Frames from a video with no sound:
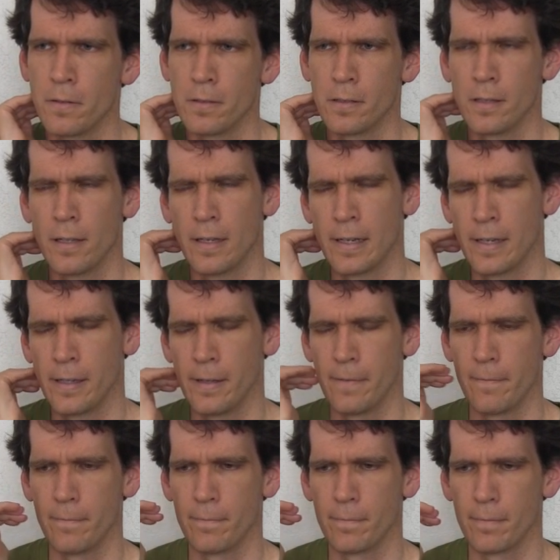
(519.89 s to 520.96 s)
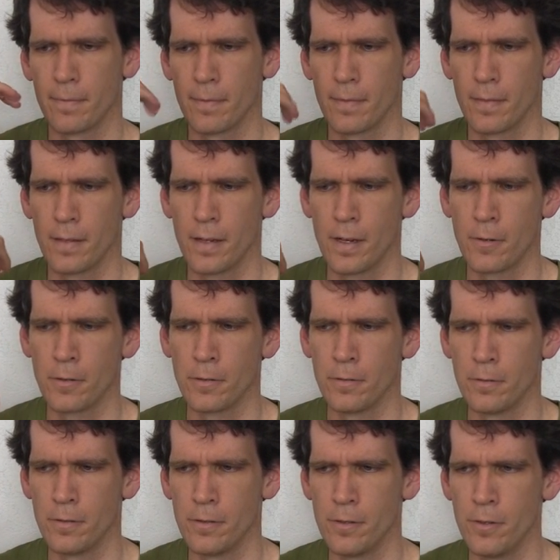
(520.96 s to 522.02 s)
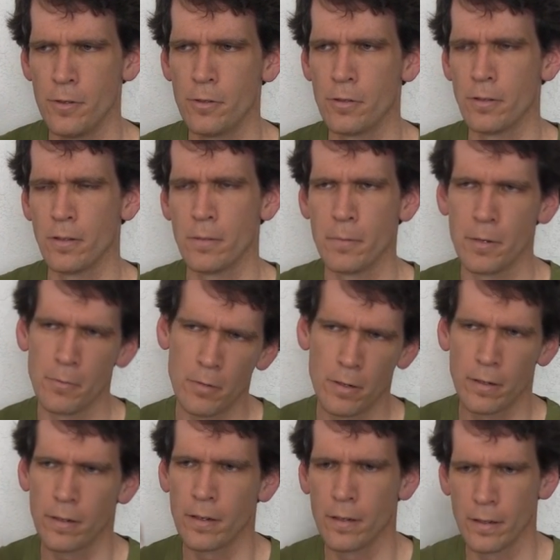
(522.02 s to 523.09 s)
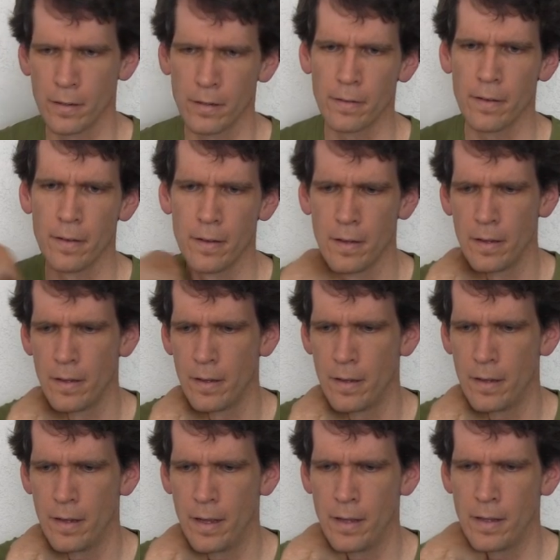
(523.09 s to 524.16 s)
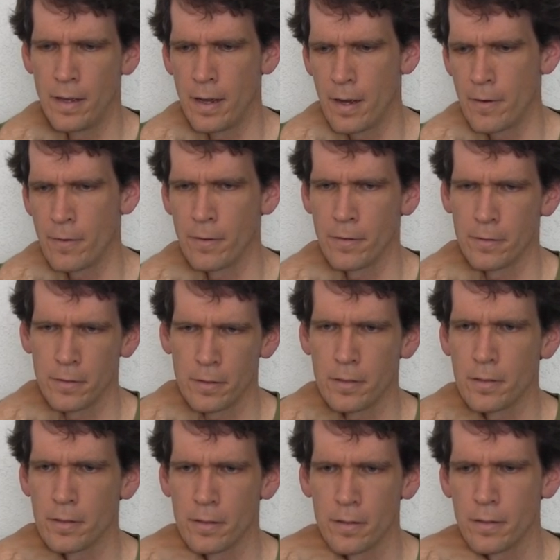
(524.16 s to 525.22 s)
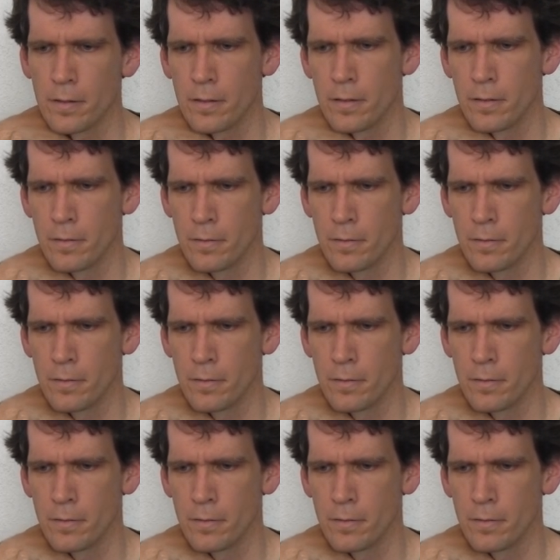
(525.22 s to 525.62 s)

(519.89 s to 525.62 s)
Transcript: was that I would usually be working eight hours,